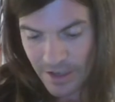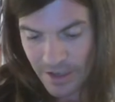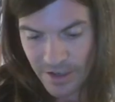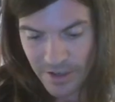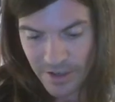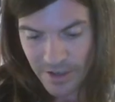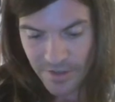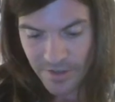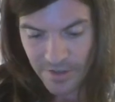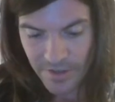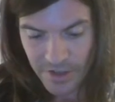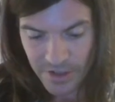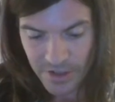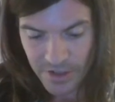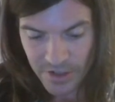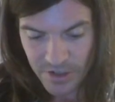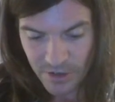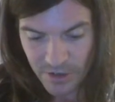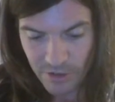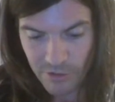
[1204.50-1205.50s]
First
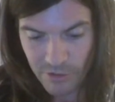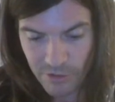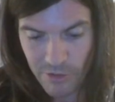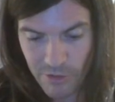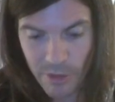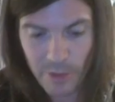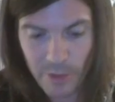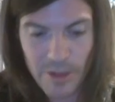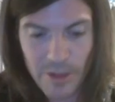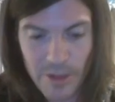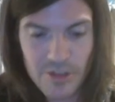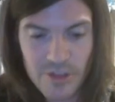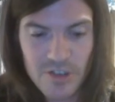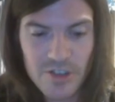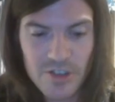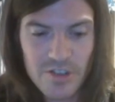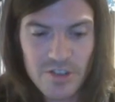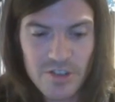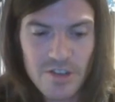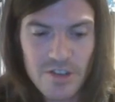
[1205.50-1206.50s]
honourable
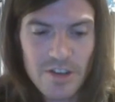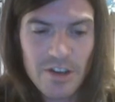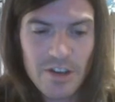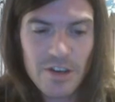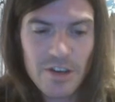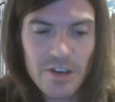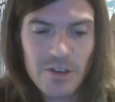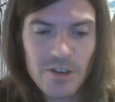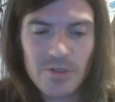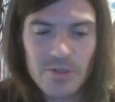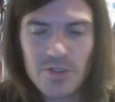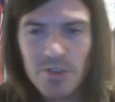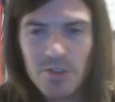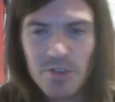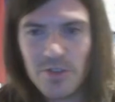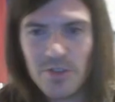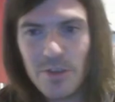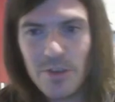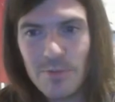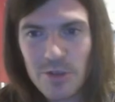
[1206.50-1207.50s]
mention goes to
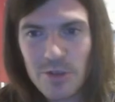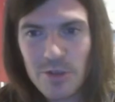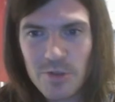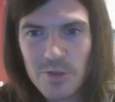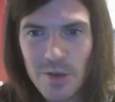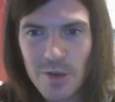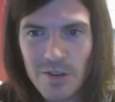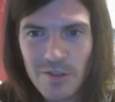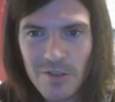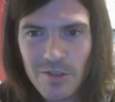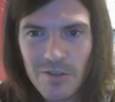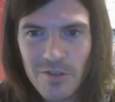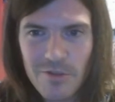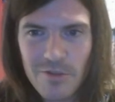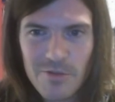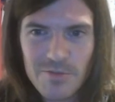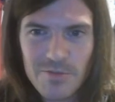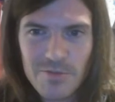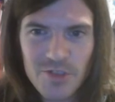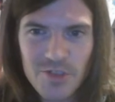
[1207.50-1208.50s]
number 12,
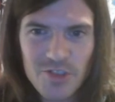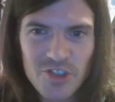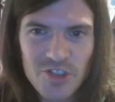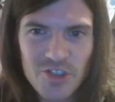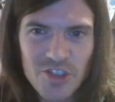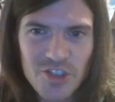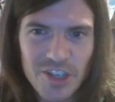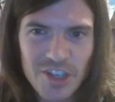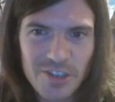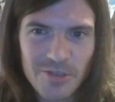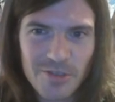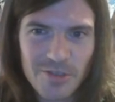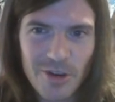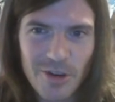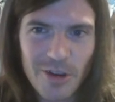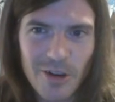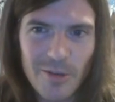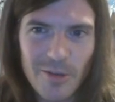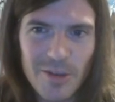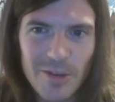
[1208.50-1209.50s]
Crimson Shadow
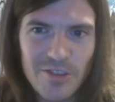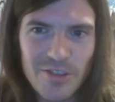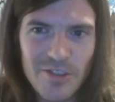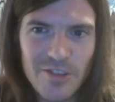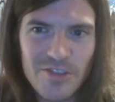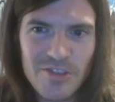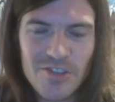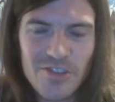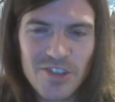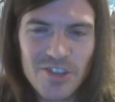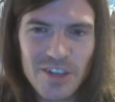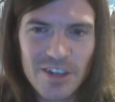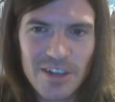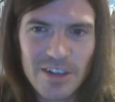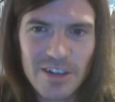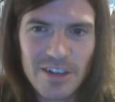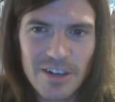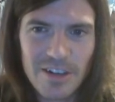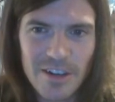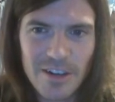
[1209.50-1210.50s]
Armor Ninja.
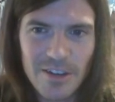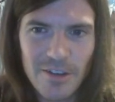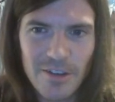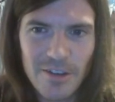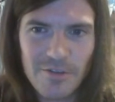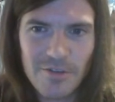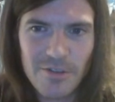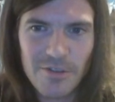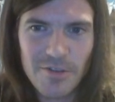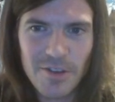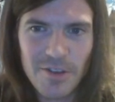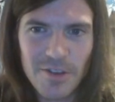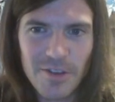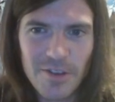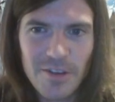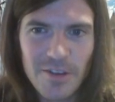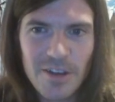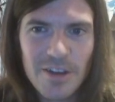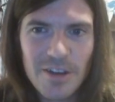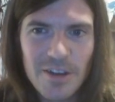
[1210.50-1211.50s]
Another of the,
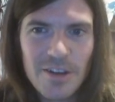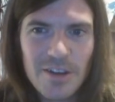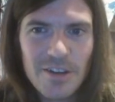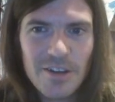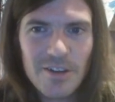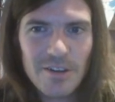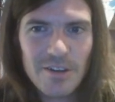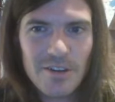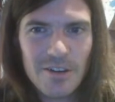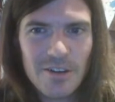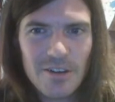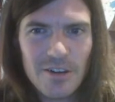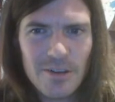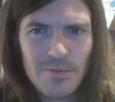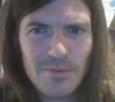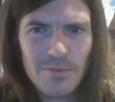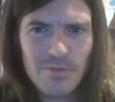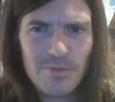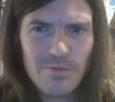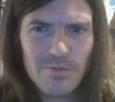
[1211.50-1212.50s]
I
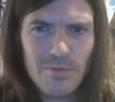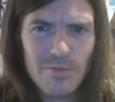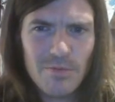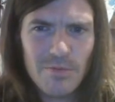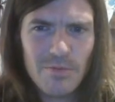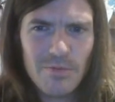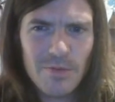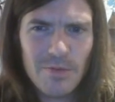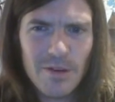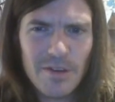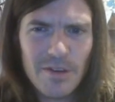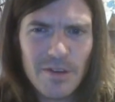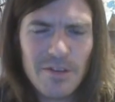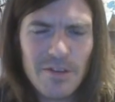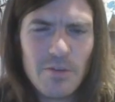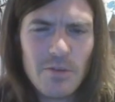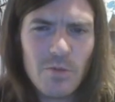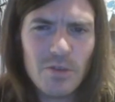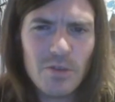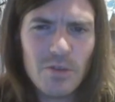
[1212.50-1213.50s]
think
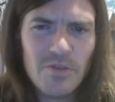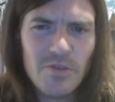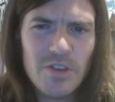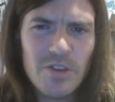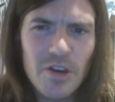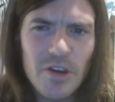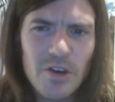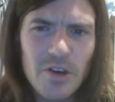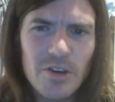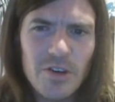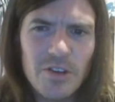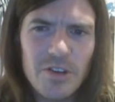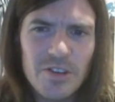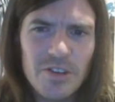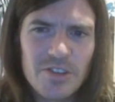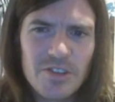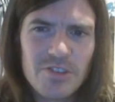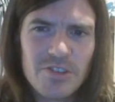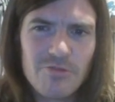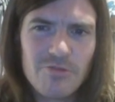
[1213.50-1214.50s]
one of the earliest
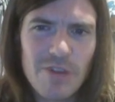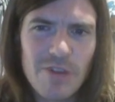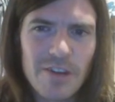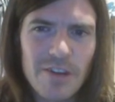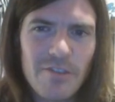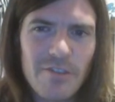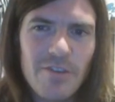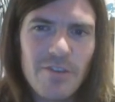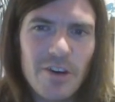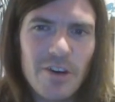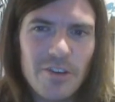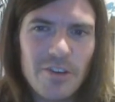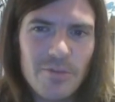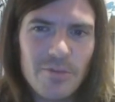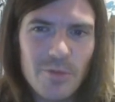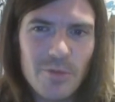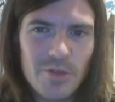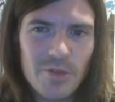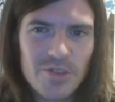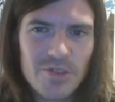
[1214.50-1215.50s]
rank 5
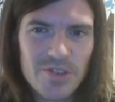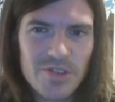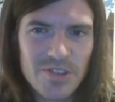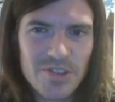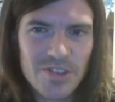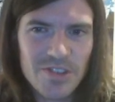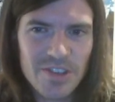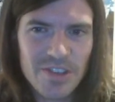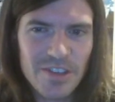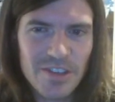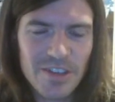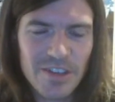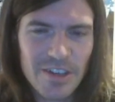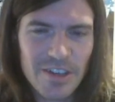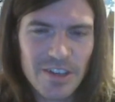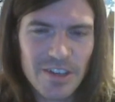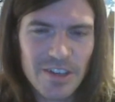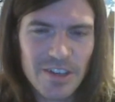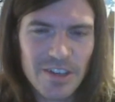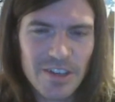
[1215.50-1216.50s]
monsters in the
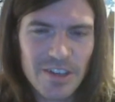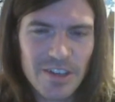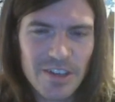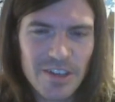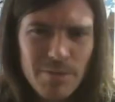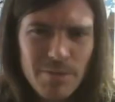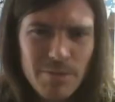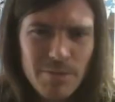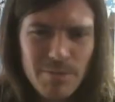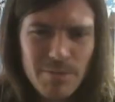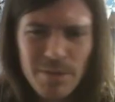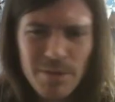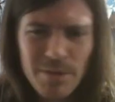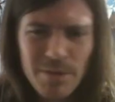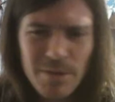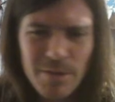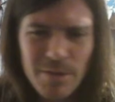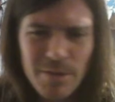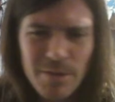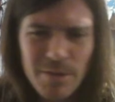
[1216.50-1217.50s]
game. Maybe
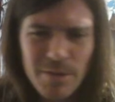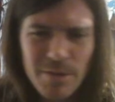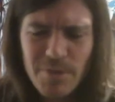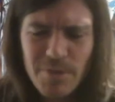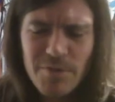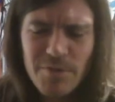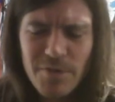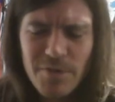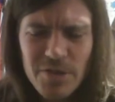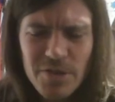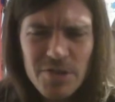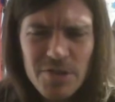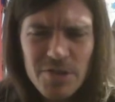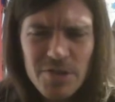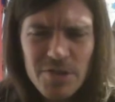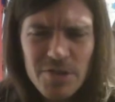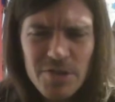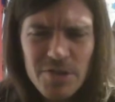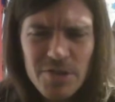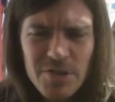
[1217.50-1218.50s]
first or
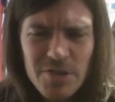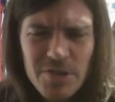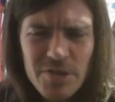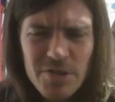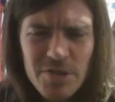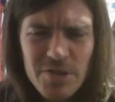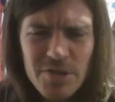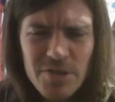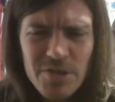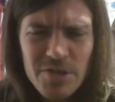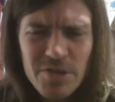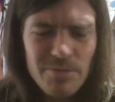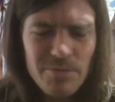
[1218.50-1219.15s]
the second?